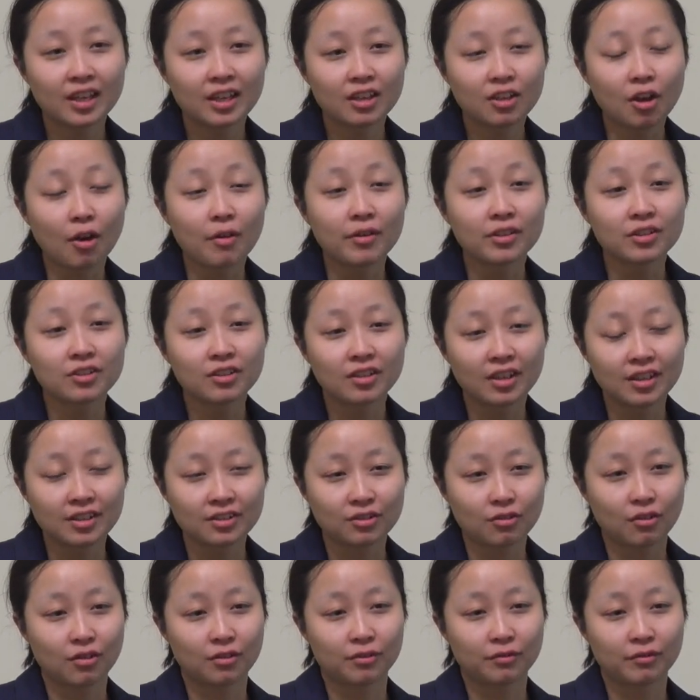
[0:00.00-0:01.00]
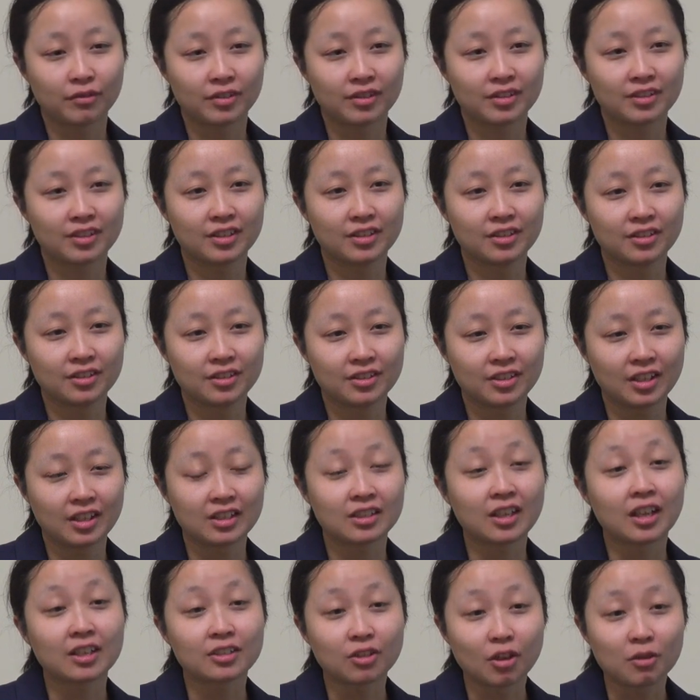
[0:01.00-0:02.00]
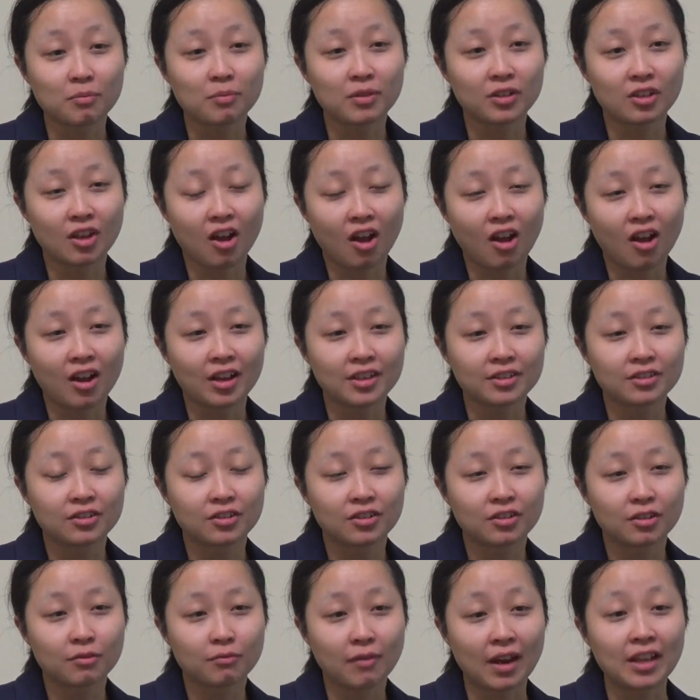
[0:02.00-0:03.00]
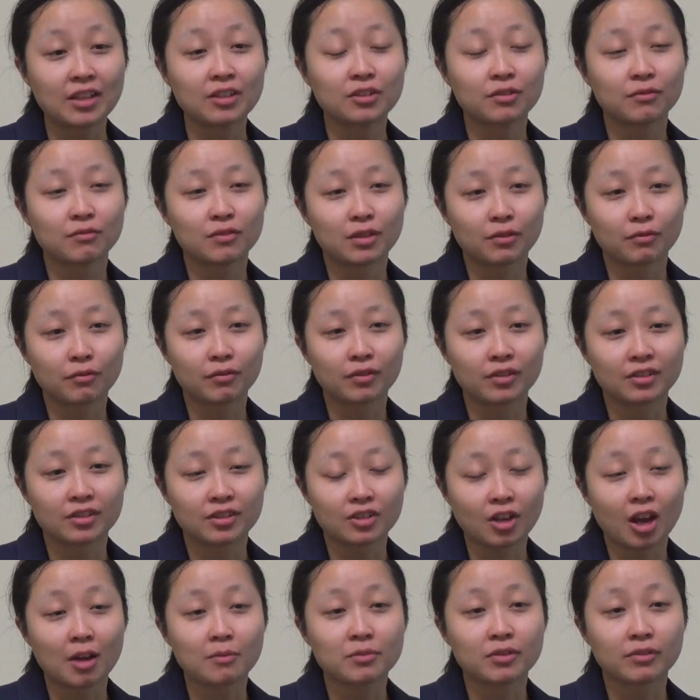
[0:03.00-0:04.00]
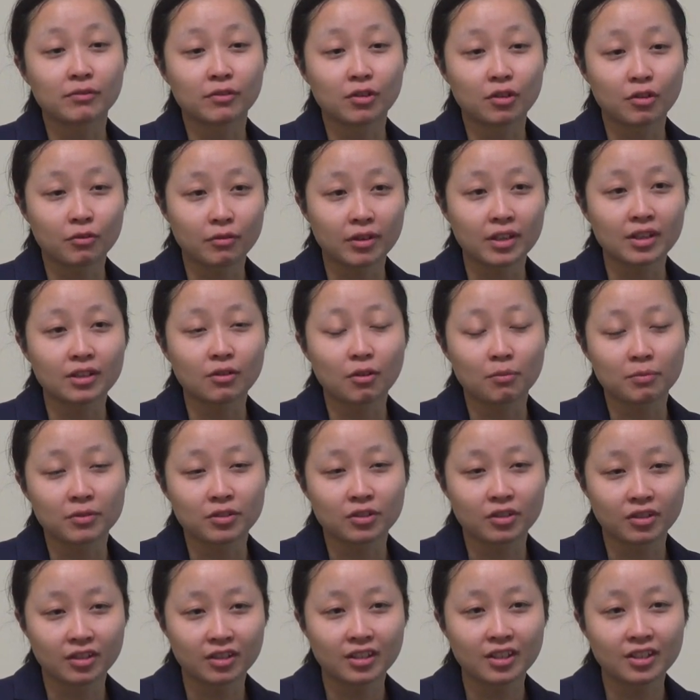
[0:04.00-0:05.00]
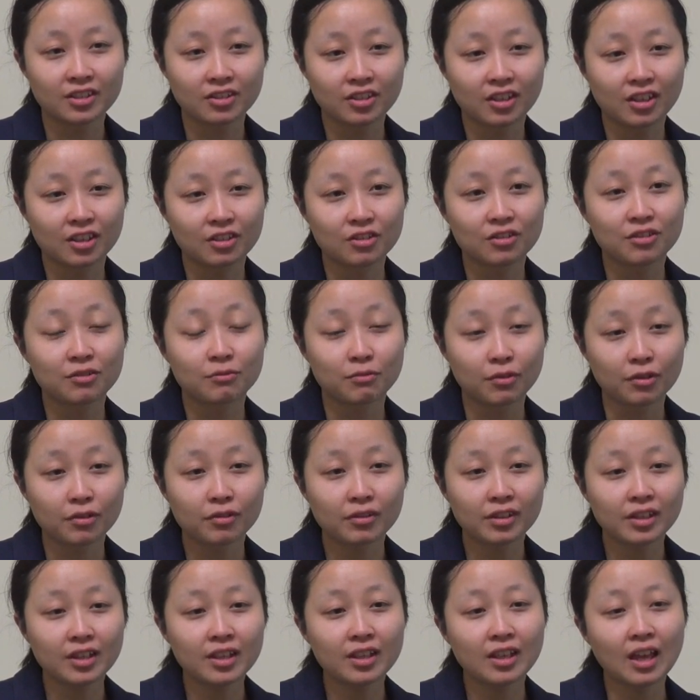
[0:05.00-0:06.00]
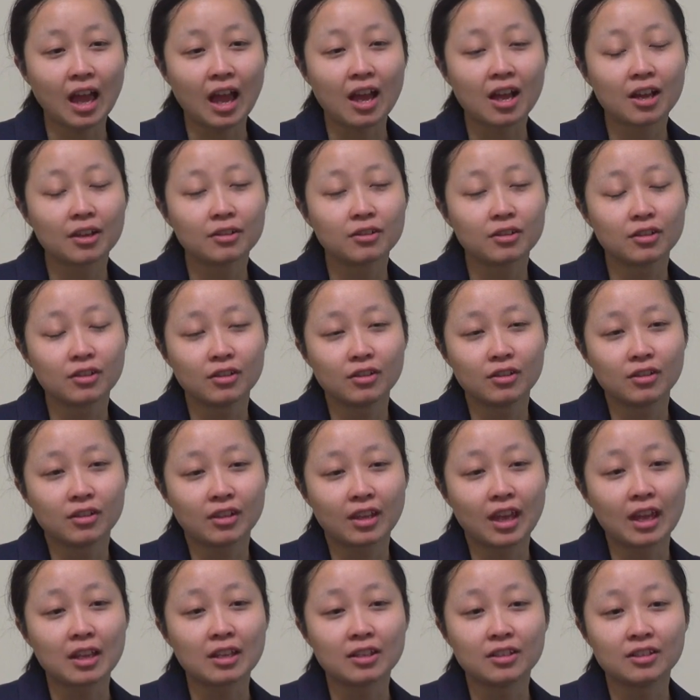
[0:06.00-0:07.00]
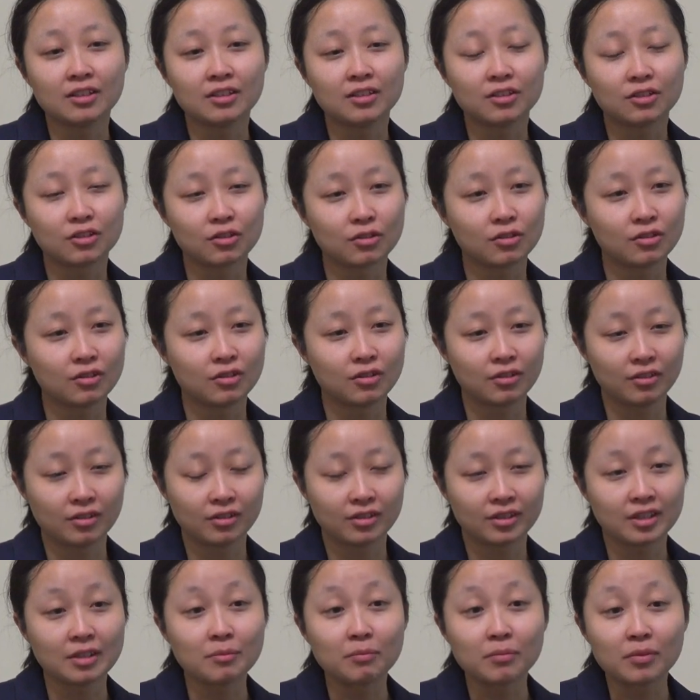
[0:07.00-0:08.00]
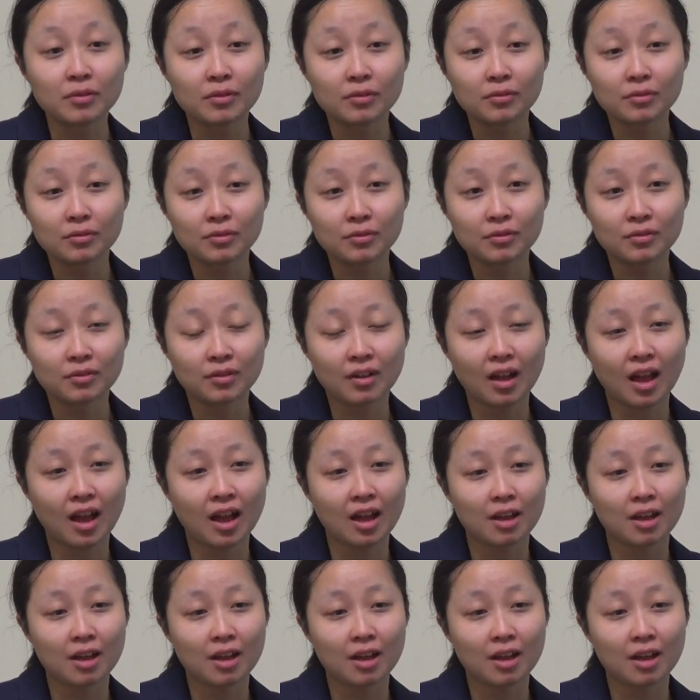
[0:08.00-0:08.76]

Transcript: Going to these conferences, it does open your eyes to the range of different types of career opportunities you can do rurally. You can do simple,